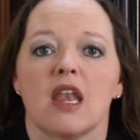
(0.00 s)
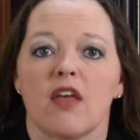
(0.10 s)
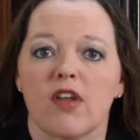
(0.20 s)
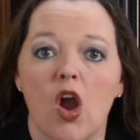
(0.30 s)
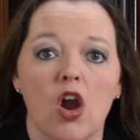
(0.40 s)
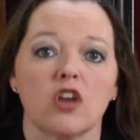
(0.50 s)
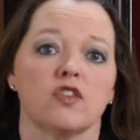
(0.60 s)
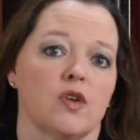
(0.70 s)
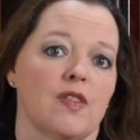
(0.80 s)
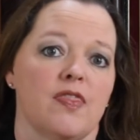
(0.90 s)
Now, there are
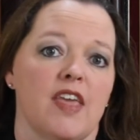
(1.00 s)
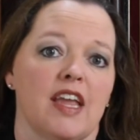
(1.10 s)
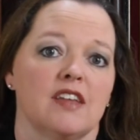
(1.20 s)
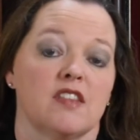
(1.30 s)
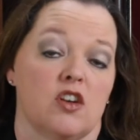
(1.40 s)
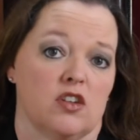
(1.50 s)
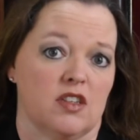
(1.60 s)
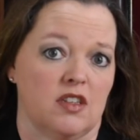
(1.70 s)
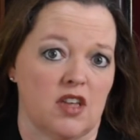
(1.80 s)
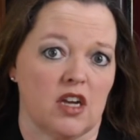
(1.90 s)
certain things that are
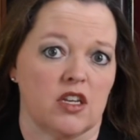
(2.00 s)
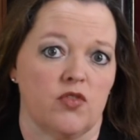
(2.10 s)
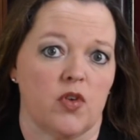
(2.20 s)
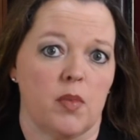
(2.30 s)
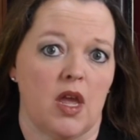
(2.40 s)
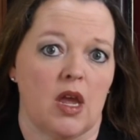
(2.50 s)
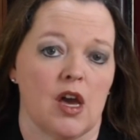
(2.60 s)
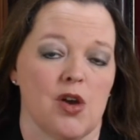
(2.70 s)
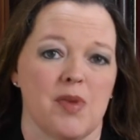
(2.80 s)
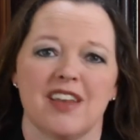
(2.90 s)
deducted from
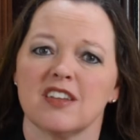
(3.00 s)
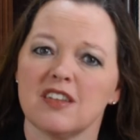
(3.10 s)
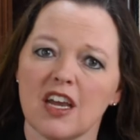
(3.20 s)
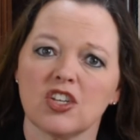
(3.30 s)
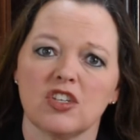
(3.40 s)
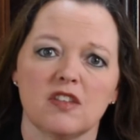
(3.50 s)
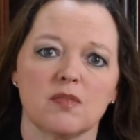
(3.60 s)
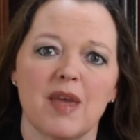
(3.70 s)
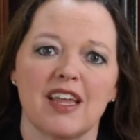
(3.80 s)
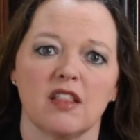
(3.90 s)
income, and deductions
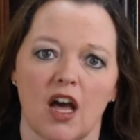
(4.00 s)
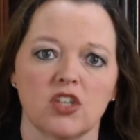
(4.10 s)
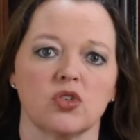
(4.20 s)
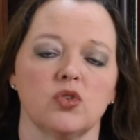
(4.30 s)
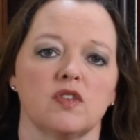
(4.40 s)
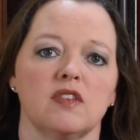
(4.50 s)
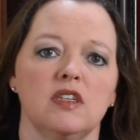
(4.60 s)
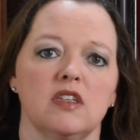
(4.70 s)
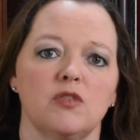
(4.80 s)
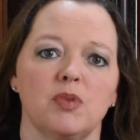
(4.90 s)
make logical
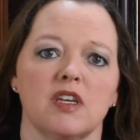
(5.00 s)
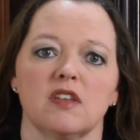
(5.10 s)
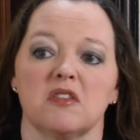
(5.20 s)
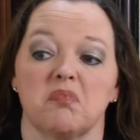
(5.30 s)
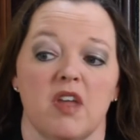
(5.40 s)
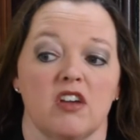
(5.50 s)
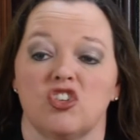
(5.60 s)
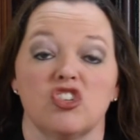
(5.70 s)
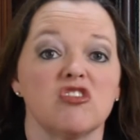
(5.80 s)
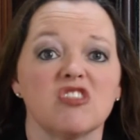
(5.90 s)
sense because they are
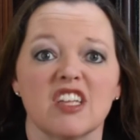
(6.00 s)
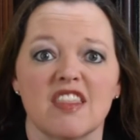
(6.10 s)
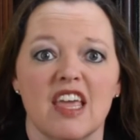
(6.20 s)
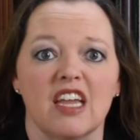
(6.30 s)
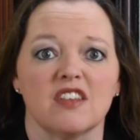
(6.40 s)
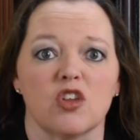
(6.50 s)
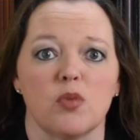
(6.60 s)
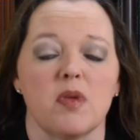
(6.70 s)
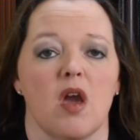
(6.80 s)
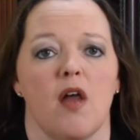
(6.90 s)
generally things that are
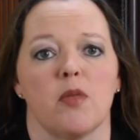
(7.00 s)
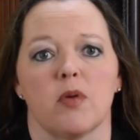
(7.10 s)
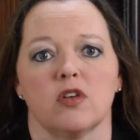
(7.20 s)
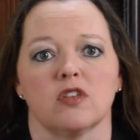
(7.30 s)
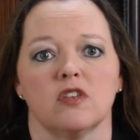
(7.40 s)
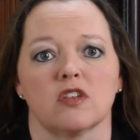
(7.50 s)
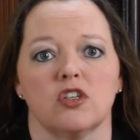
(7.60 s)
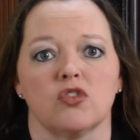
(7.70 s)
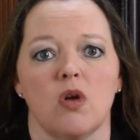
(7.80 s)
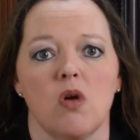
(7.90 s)
beyond the person's
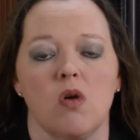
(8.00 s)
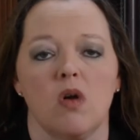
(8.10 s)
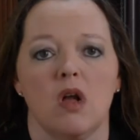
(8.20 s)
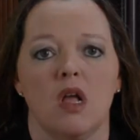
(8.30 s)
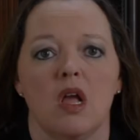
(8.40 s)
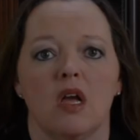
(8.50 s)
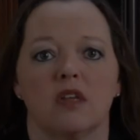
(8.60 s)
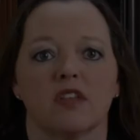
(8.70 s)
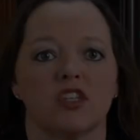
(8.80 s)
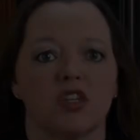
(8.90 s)
control,
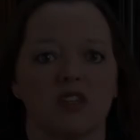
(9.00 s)
such